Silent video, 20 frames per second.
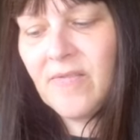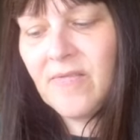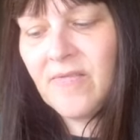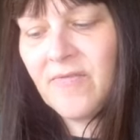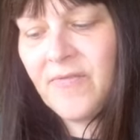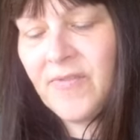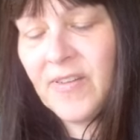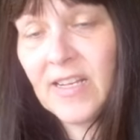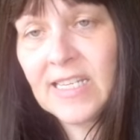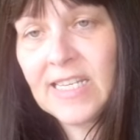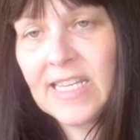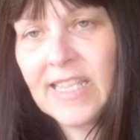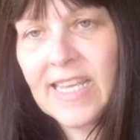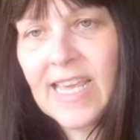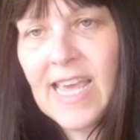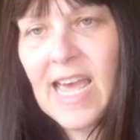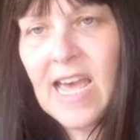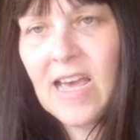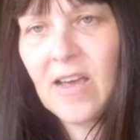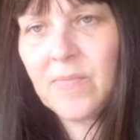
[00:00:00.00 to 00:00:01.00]
filled in the
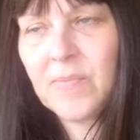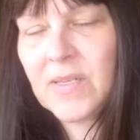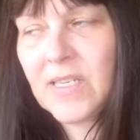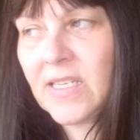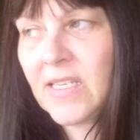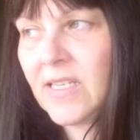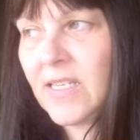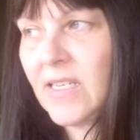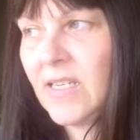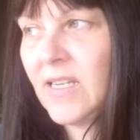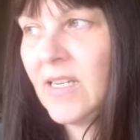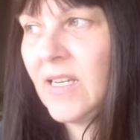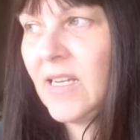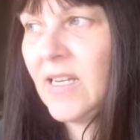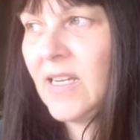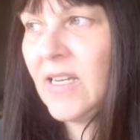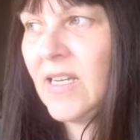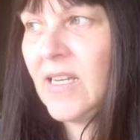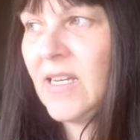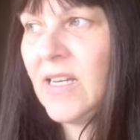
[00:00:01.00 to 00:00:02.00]
gaps.
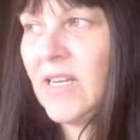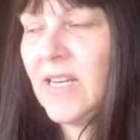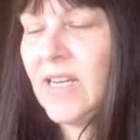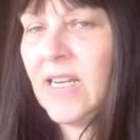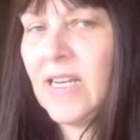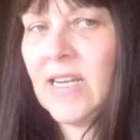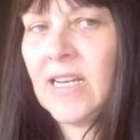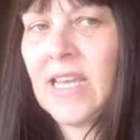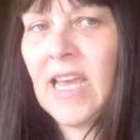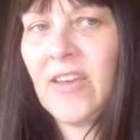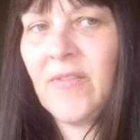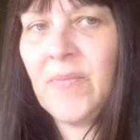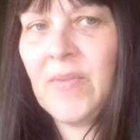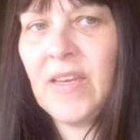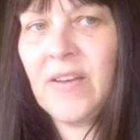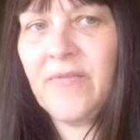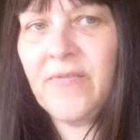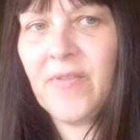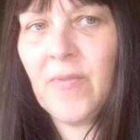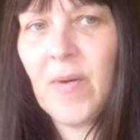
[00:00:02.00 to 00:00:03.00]
It gave
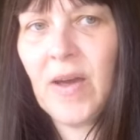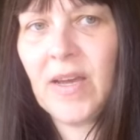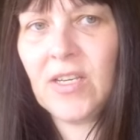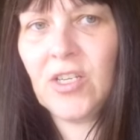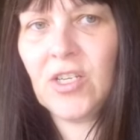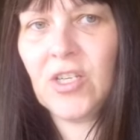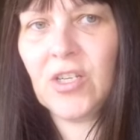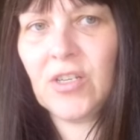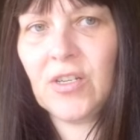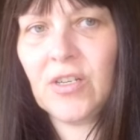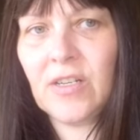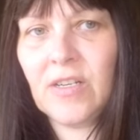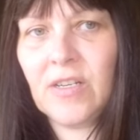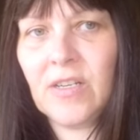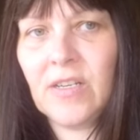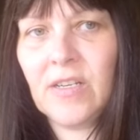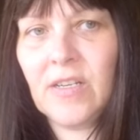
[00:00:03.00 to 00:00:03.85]
me information,